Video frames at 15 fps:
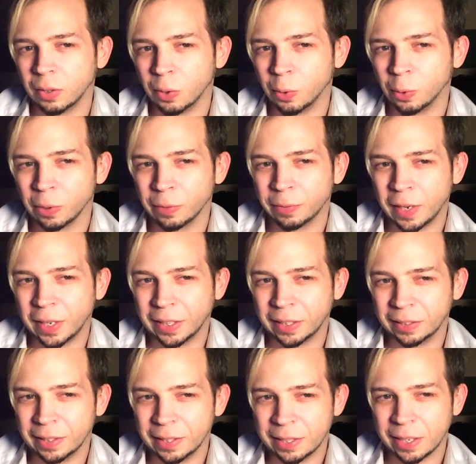
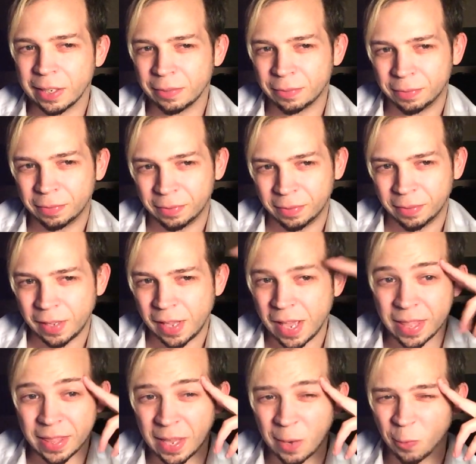horrifyingly tough,
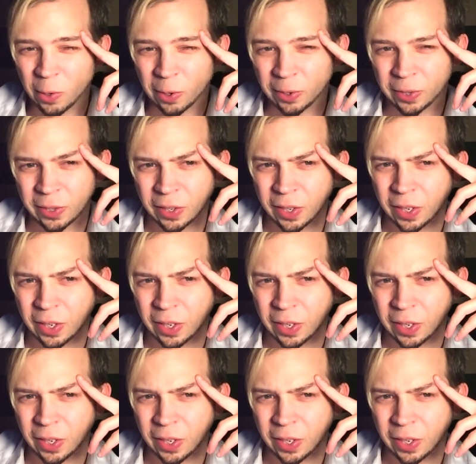and they weren't.